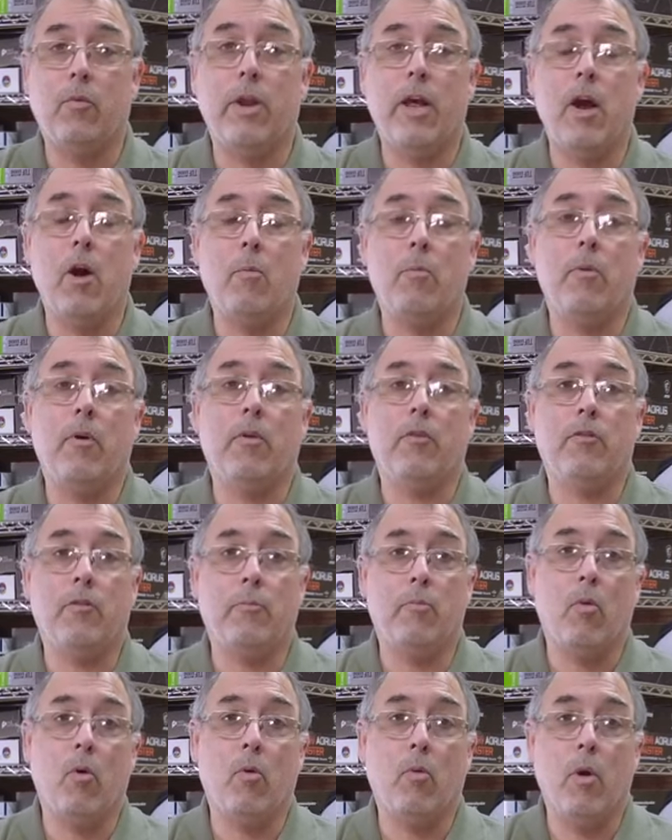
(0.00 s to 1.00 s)
want to help
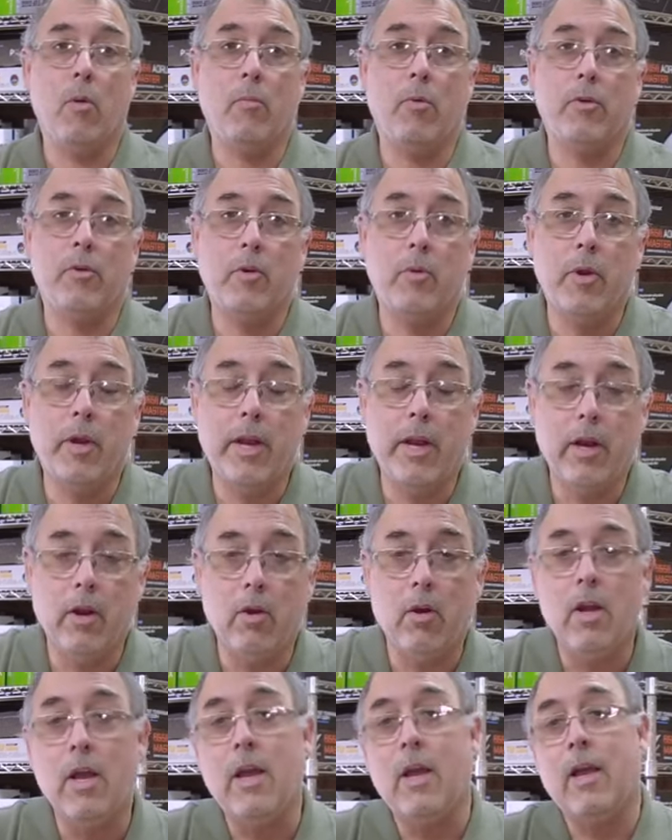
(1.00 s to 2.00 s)
support what we're doing
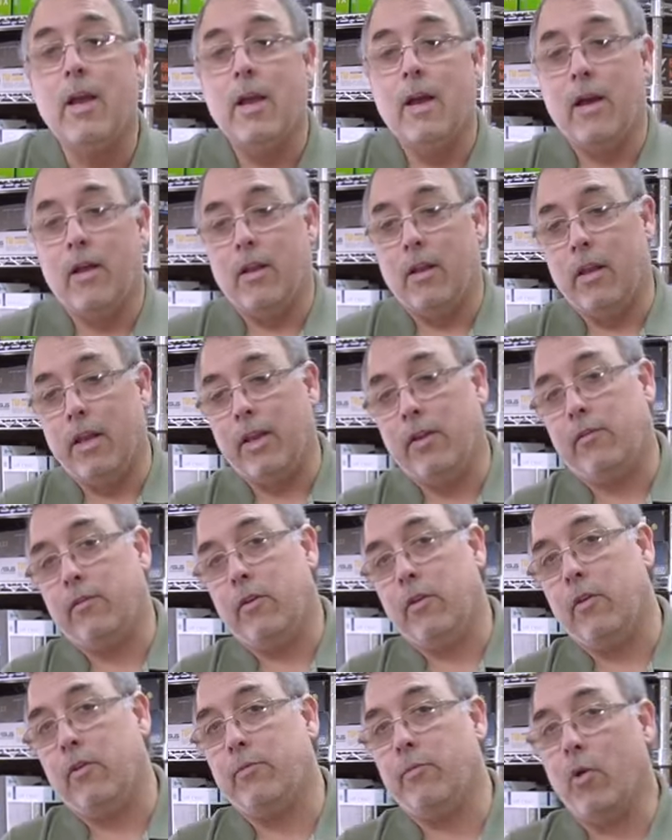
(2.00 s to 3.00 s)
here, links
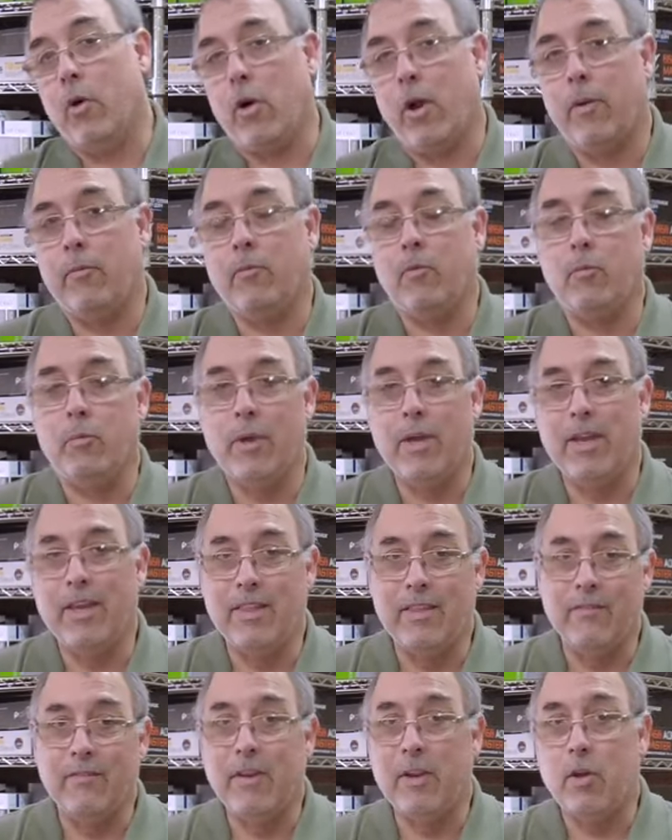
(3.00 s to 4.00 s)
to those programs will be
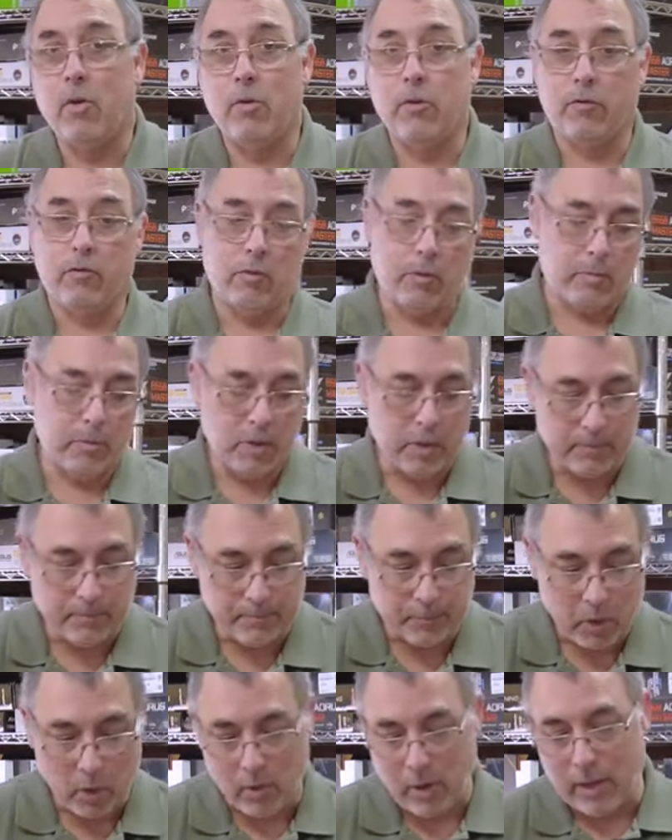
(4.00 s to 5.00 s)
in the video description.
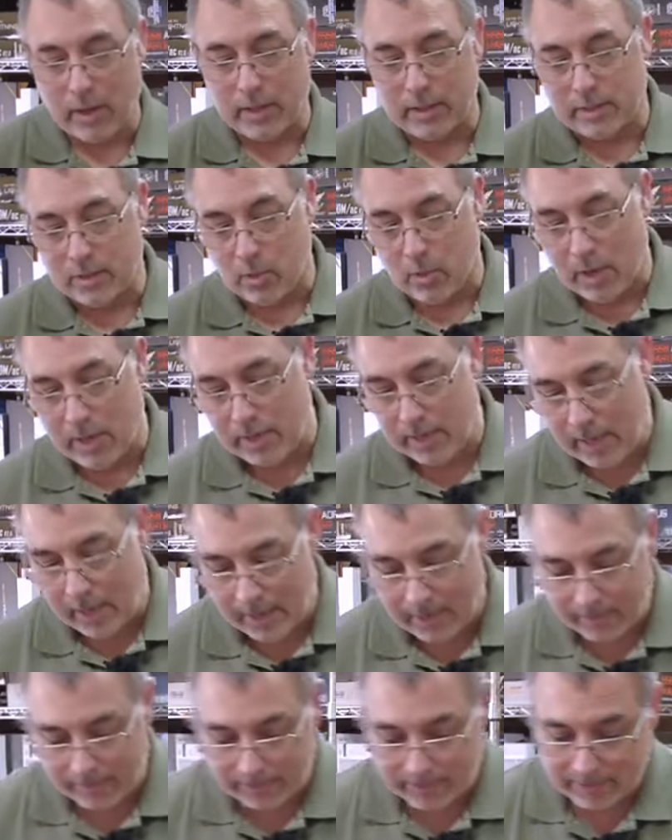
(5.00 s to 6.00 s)
All right, let's go ahead
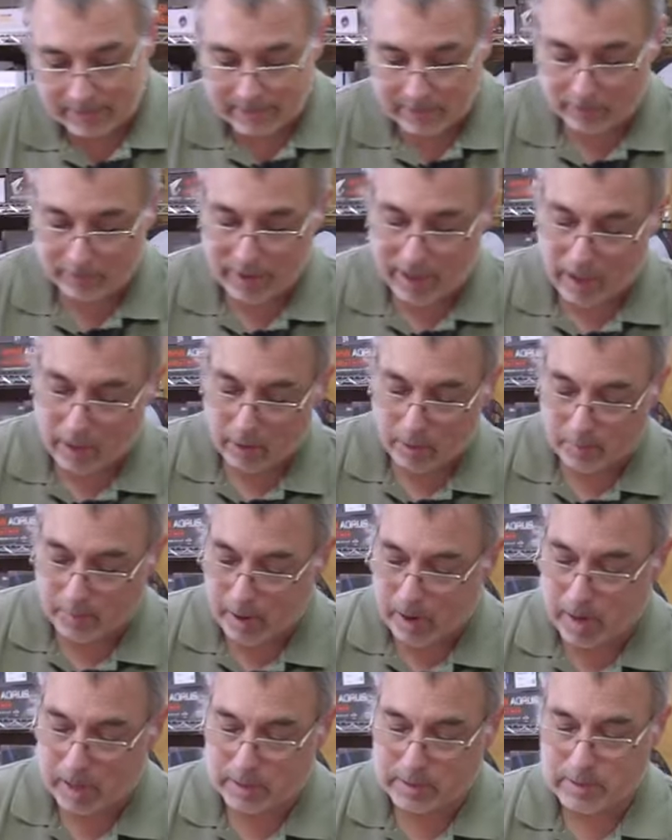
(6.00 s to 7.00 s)
and get this out of the
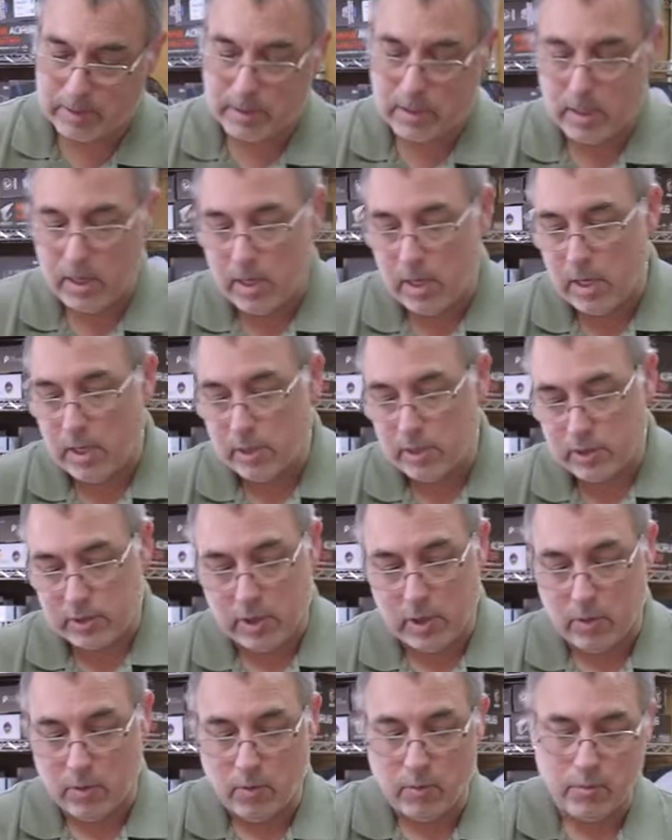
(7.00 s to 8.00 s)
box.
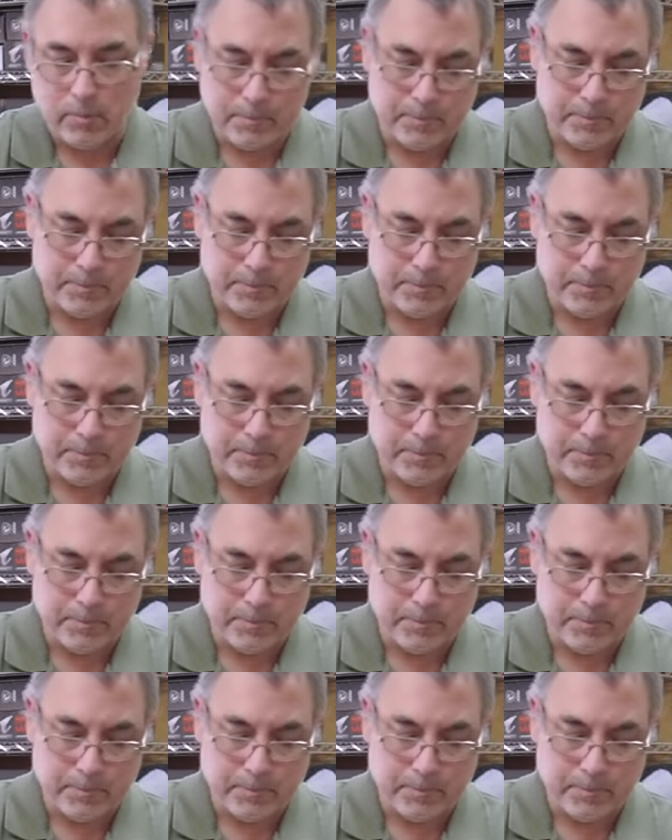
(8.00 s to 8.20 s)
So,